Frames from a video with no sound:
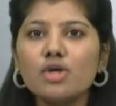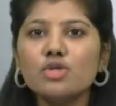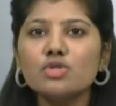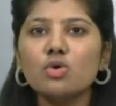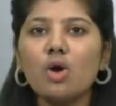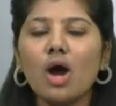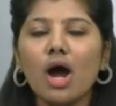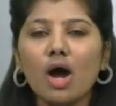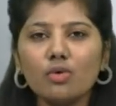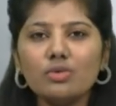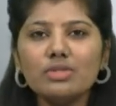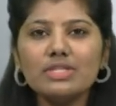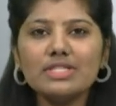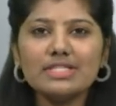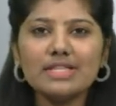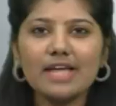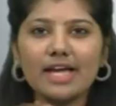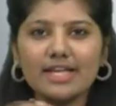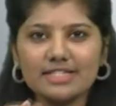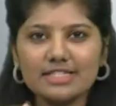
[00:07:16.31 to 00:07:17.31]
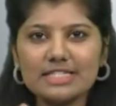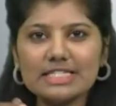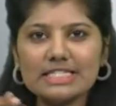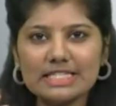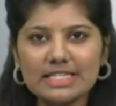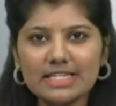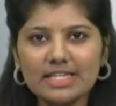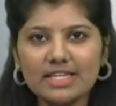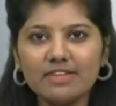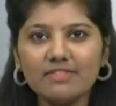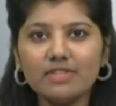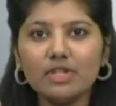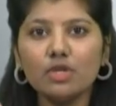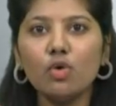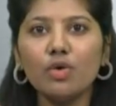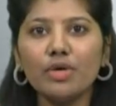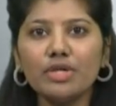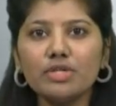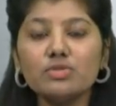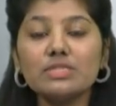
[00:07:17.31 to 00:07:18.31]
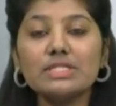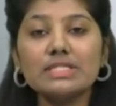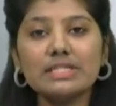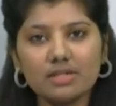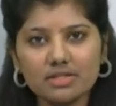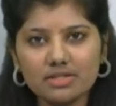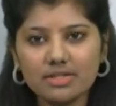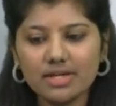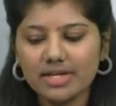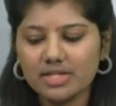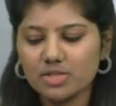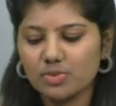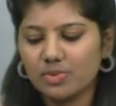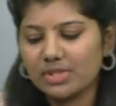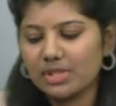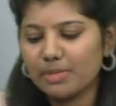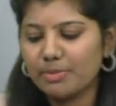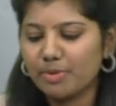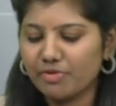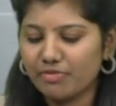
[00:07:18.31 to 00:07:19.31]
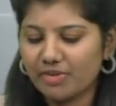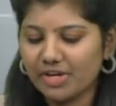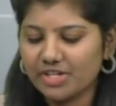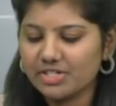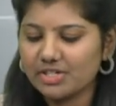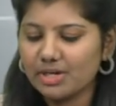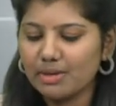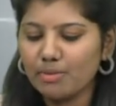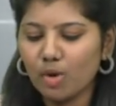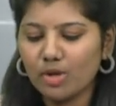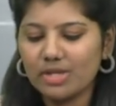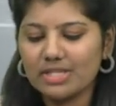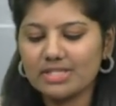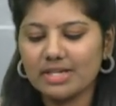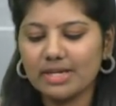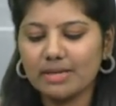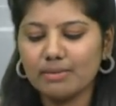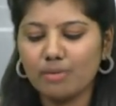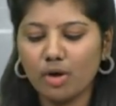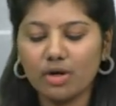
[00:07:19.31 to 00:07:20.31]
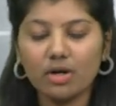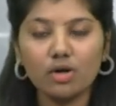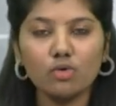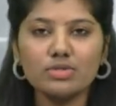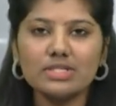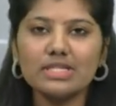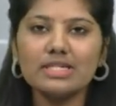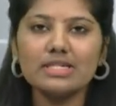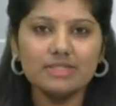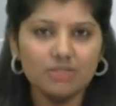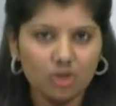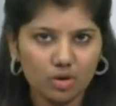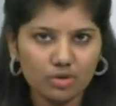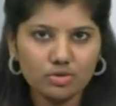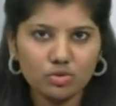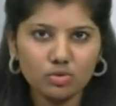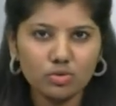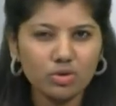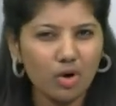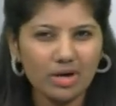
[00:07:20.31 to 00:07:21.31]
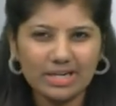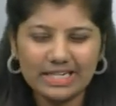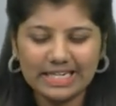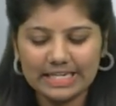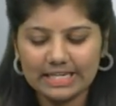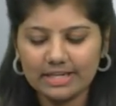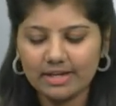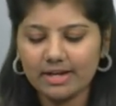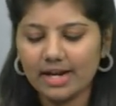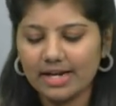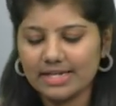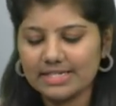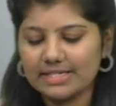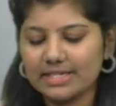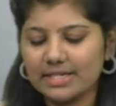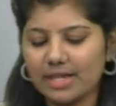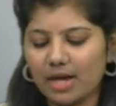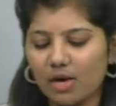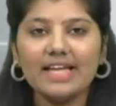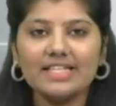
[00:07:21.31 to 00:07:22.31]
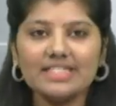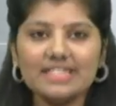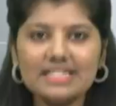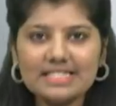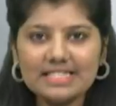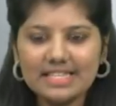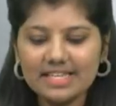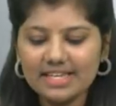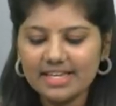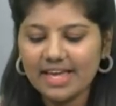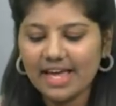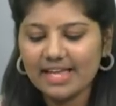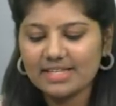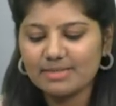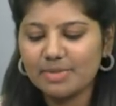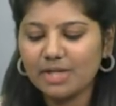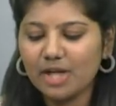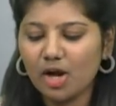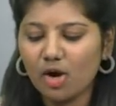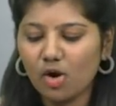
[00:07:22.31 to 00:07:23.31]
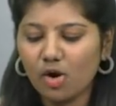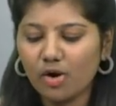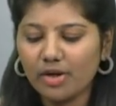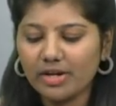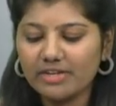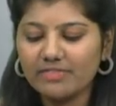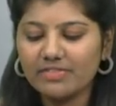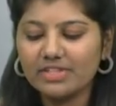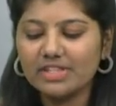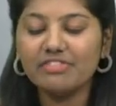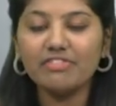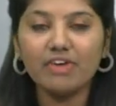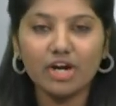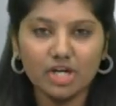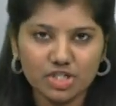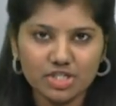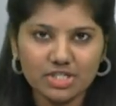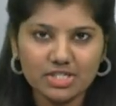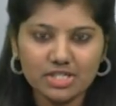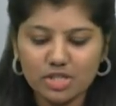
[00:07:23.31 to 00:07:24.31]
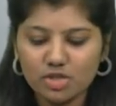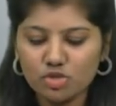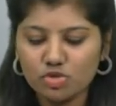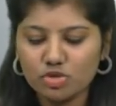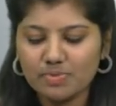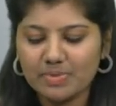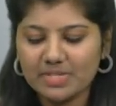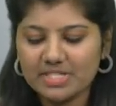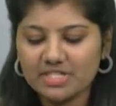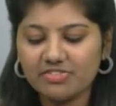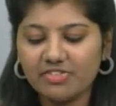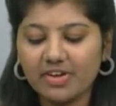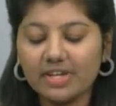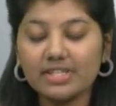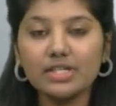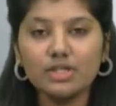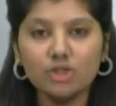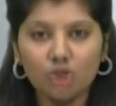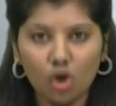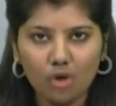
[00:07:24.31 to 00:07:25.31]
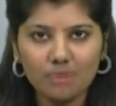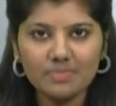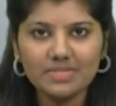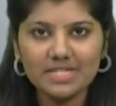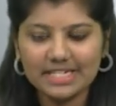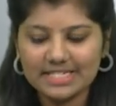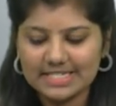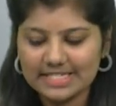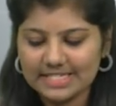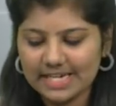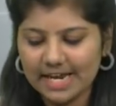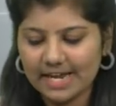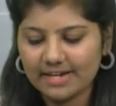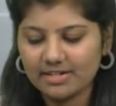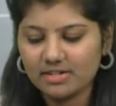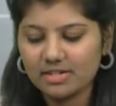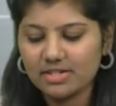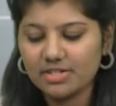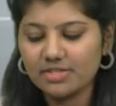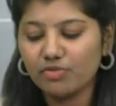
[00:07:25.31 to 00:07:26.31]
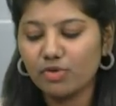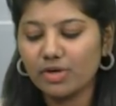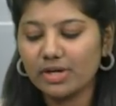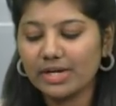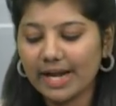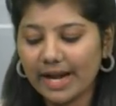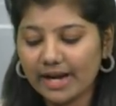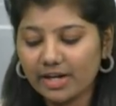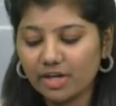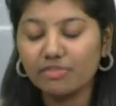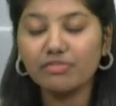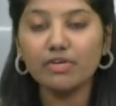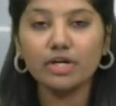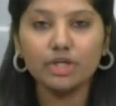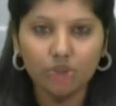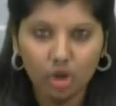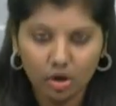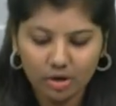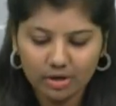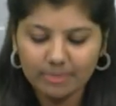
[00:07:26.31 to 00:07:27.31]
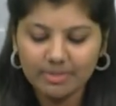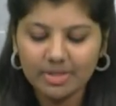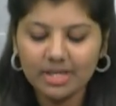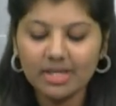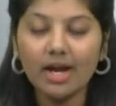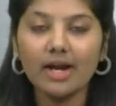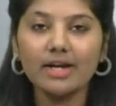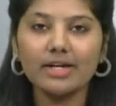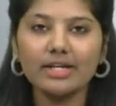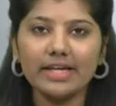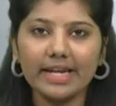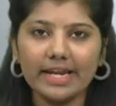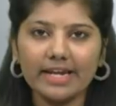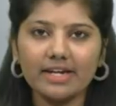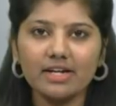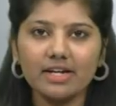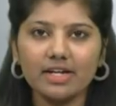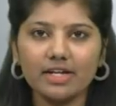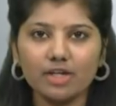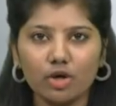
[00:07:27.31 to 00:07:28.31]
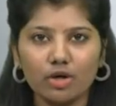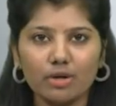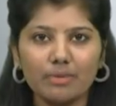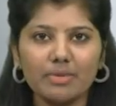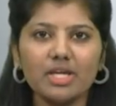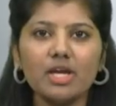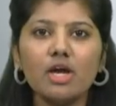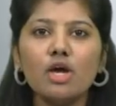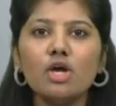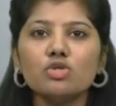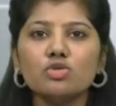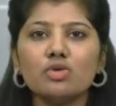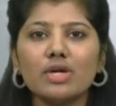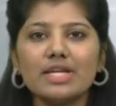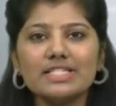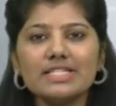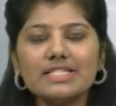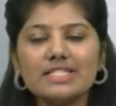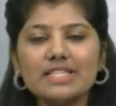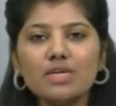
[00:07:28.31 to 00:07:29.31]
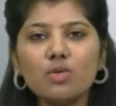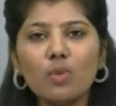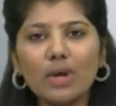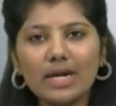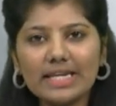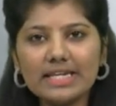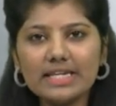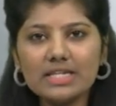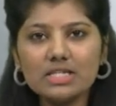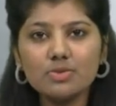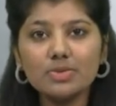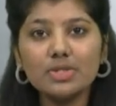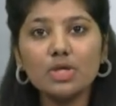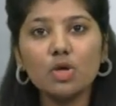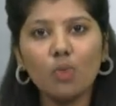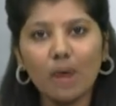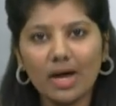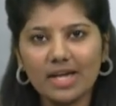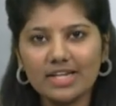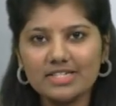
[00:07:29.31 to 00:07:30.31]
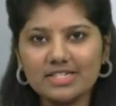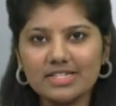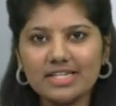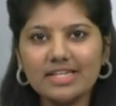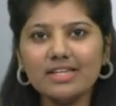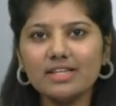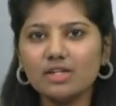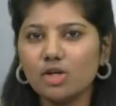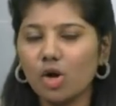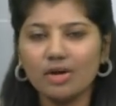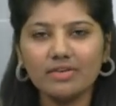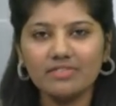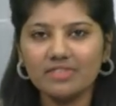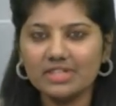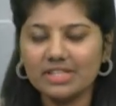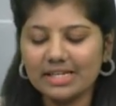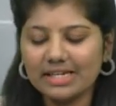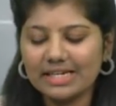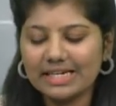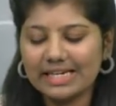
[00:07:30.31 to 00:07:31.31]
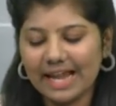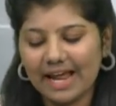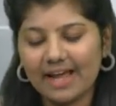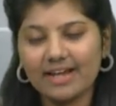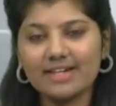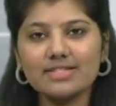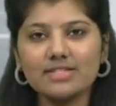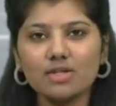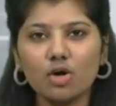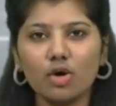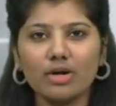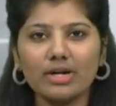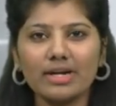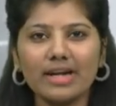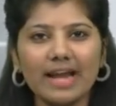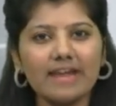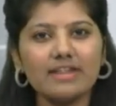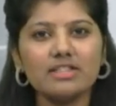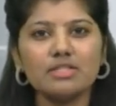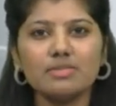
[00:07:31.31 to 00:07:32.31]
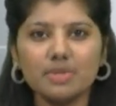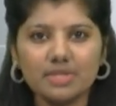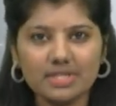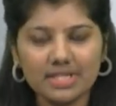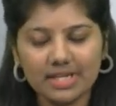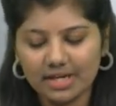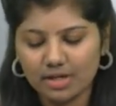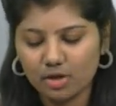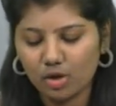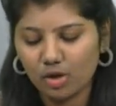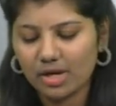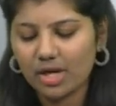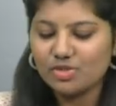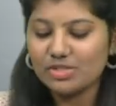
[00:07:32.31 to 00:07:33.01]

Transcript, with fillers: So how this HECA will going to synergize with the professional bodies like Bar Council is also not clear until now. HECE has been accorded with the function to specify the norms and standards for grant of autonomy and graded autonomy. So HECE only deals with the quality, not with the grants or grant dispersing and all.